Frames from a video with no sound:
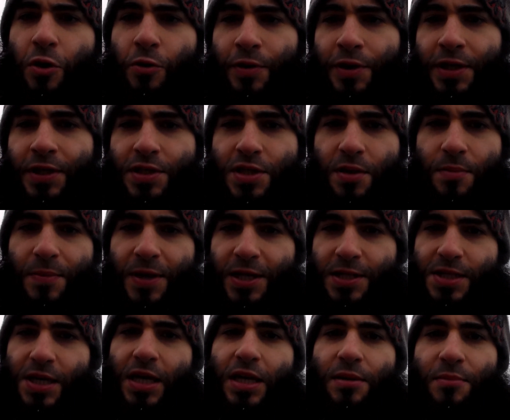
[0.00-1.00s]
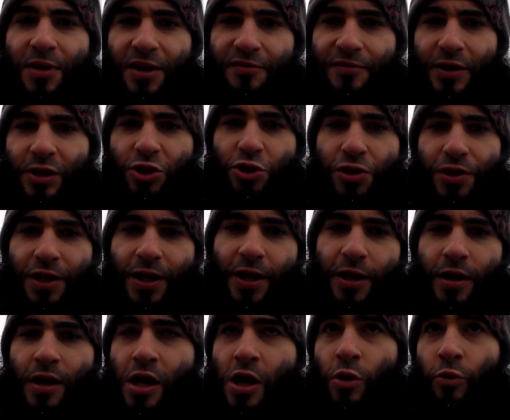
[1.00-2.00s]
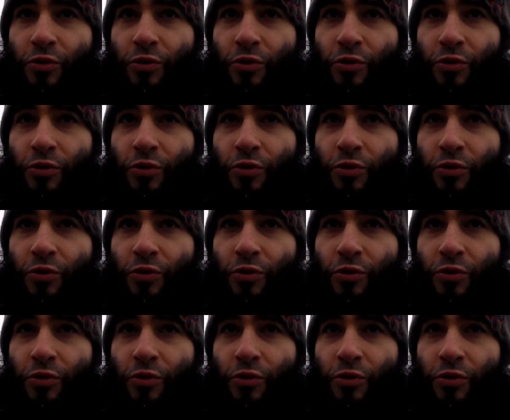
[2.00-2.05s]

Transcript: going into maintaining my facial hair